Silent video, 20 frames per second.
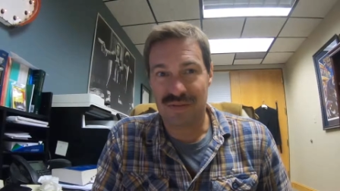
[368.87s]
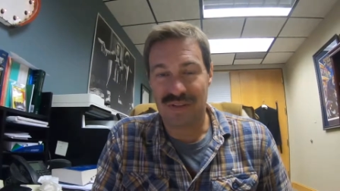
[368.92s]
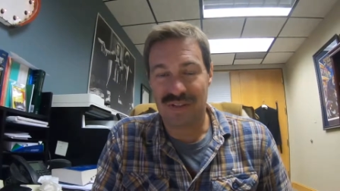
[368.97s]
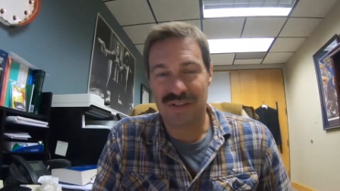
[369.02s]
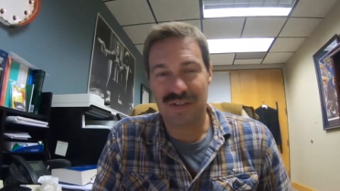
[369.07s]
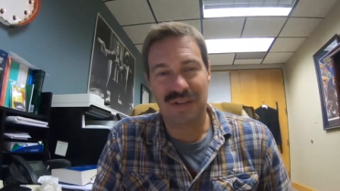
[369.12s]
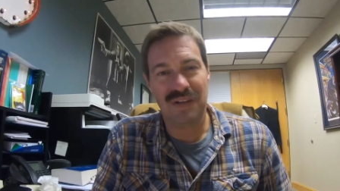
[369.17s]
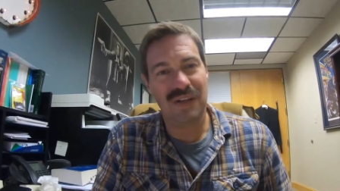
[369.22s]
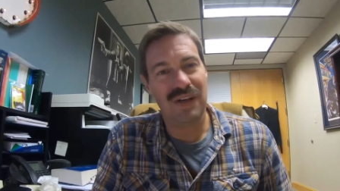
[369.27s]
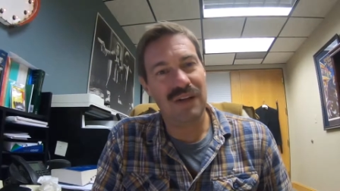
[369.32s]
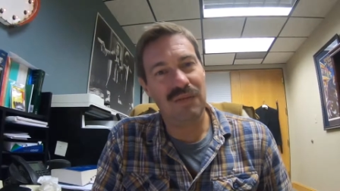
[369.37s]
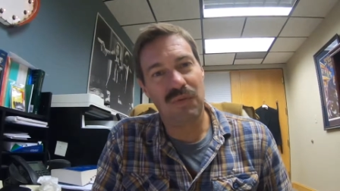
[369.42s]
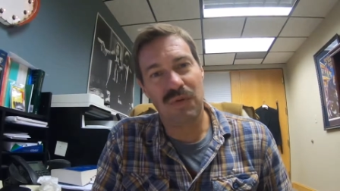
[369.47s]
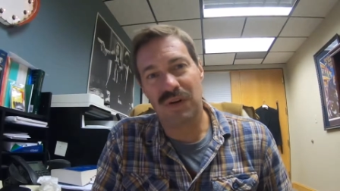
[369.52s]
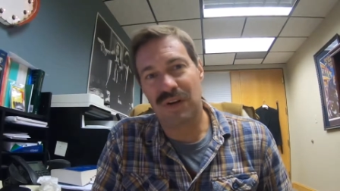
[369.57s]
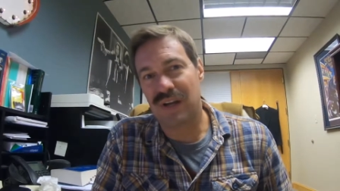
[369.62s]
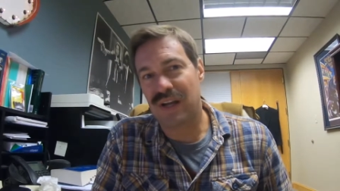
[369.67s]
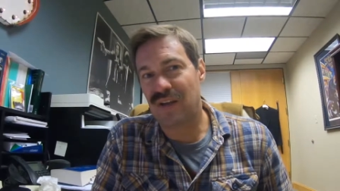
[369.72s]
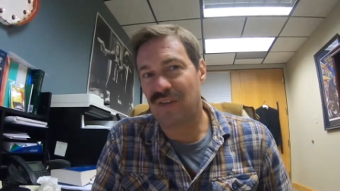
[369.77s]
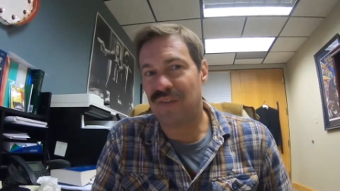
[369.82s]
It did not
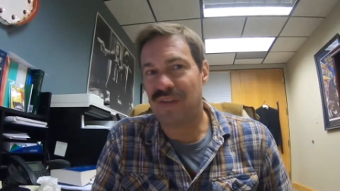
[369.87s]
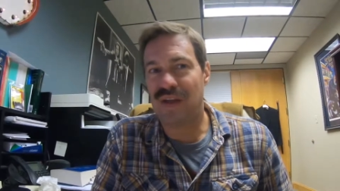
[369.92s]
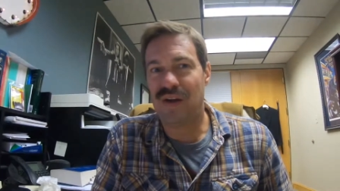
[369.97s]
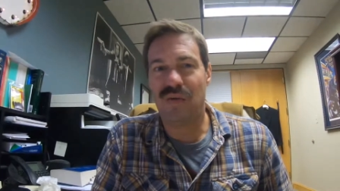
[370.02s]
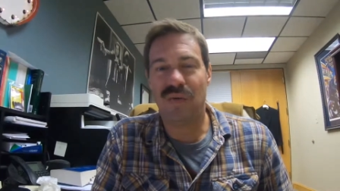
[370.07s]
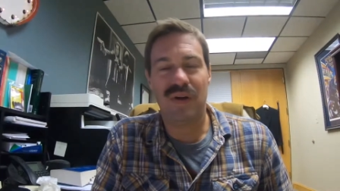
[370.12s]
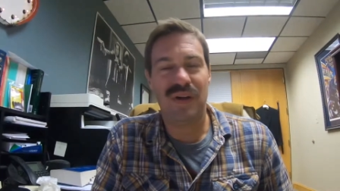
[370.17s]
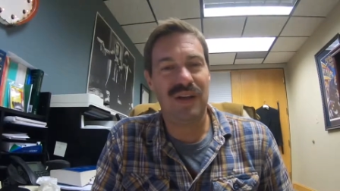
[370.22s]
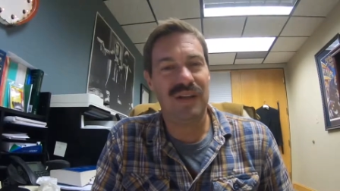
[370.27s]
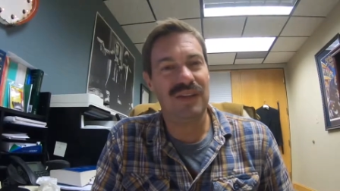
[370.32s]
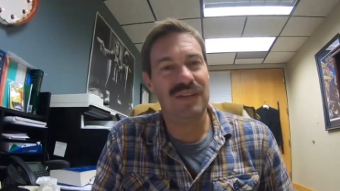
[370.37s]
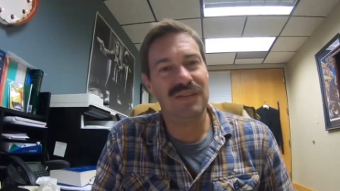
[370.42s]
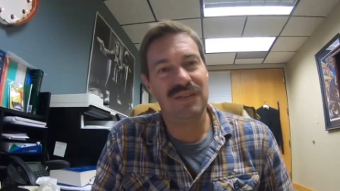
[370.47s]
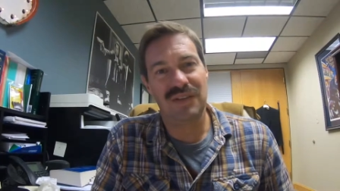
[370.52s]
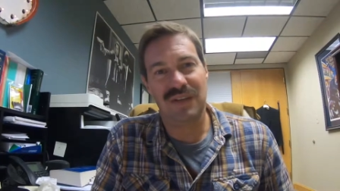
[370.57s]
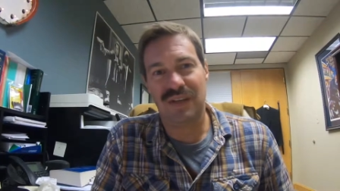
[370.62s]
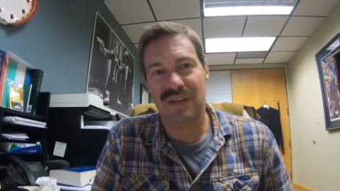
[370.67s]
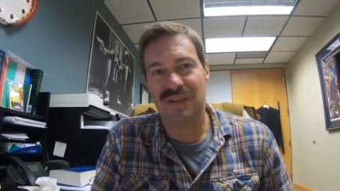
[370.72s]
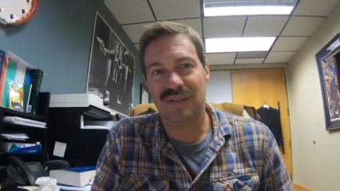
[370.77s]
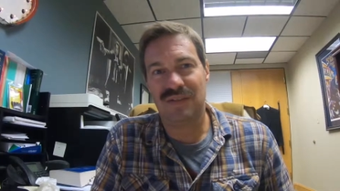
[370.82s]
work out that way in this
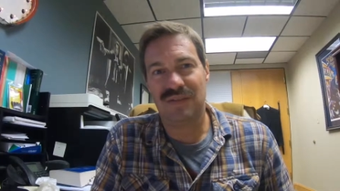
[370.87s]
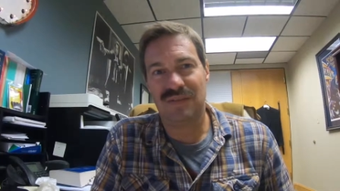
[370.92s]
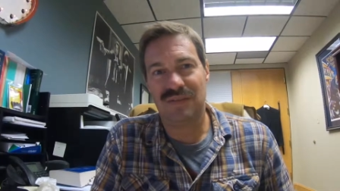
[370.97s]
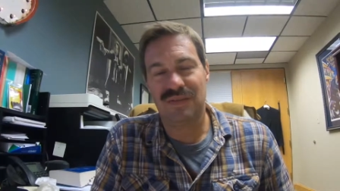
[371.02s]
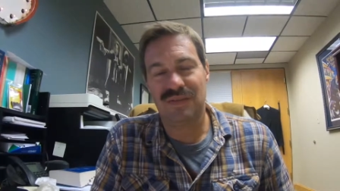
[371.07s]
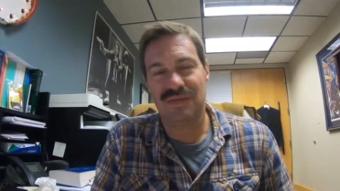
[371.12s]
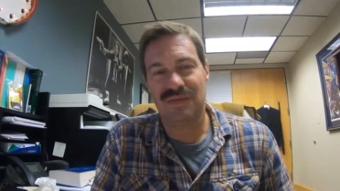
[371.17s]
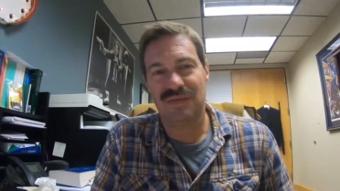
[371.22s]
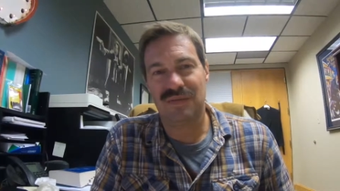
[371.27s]
case.